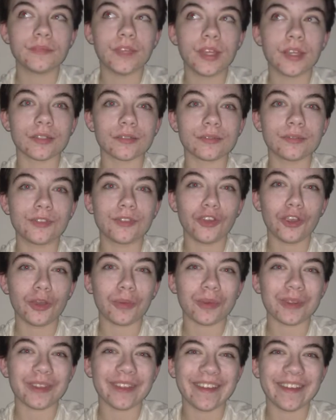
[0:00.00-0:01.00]
yeah, sorry
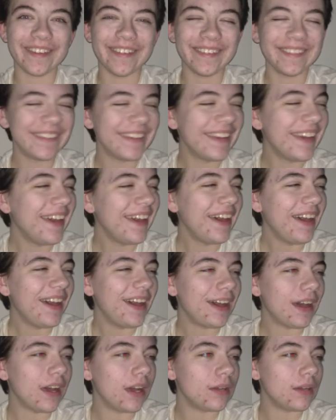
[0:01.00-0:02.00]
about that.
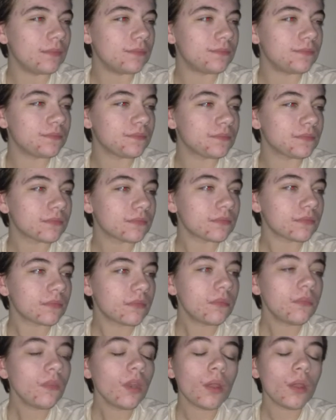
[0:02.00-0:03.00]
Um,
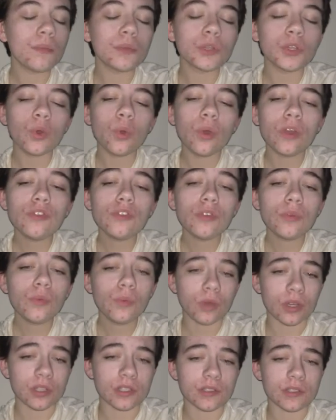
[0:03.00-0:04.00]
but the question
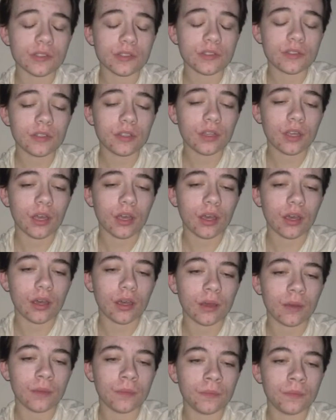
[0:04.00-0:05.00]
was,
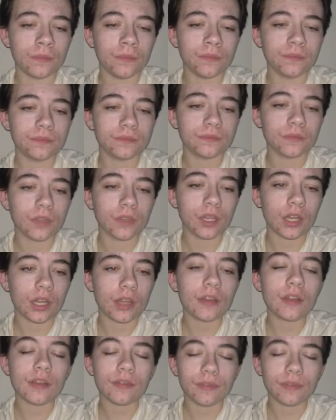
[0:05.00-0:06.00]

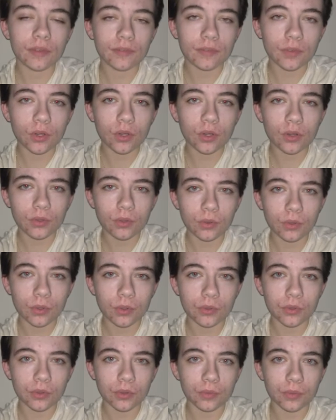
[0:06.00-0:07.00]
if you look through
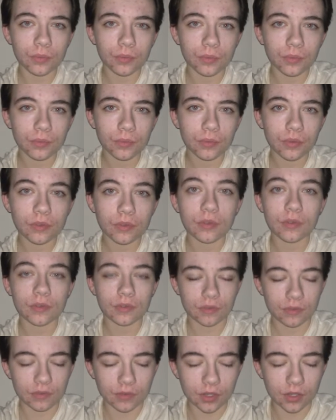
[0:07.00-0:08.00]
YouTube,
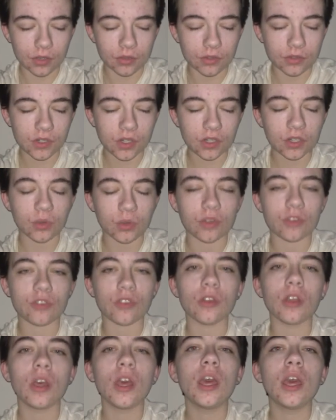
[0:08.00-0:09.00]
if I understand the
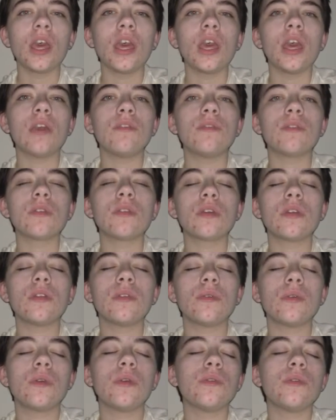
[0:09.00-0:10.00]
question, if you're looking
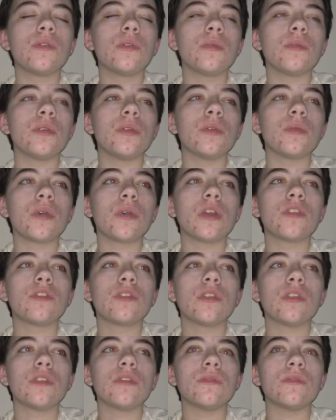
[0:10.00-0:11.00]
through YouTube and you're
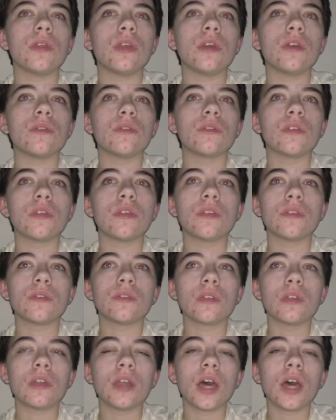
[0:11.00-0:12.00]
watching these videos,
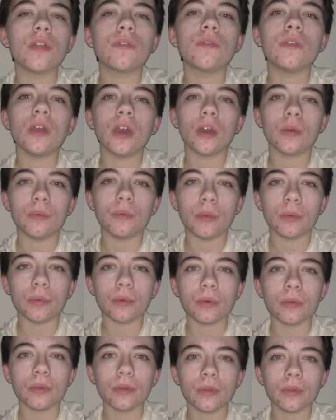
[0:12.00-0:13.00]
there's a lot of young
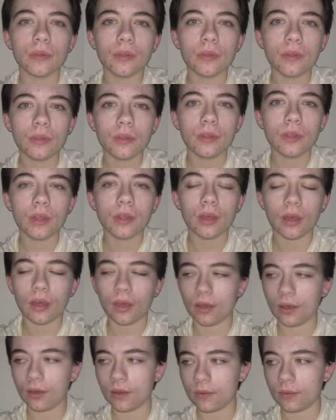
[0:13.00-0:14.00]
people.
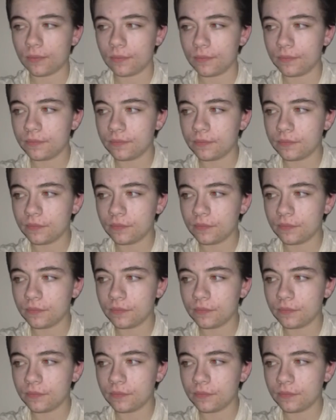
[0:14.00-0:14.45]
Um,